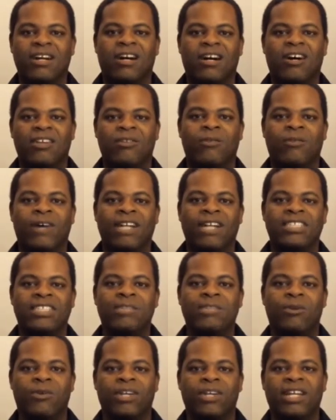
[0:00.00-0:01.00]
Otherwise,
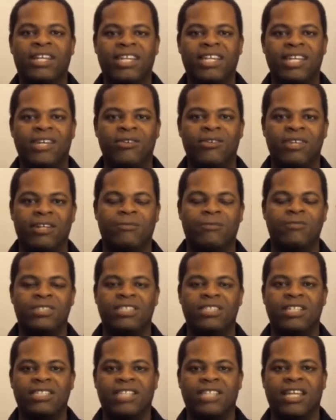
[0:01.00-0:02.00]
she won't get killed. And if
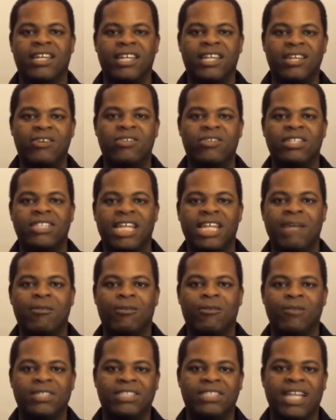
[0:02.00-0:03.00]
she doesn't get killed, the day
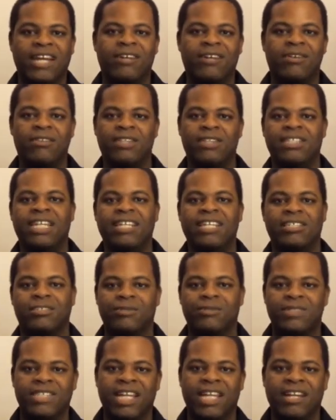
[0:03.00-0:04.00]
won't recycle. And the day
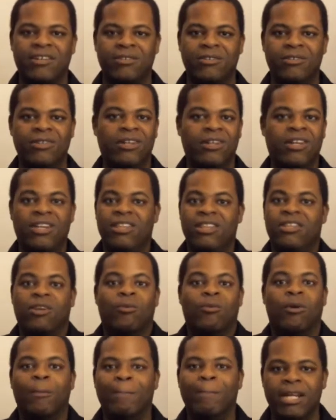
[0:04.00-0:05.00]
doesn't recycle, there
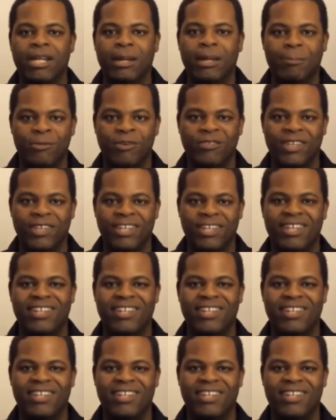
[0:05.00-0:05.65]
won't be a movie.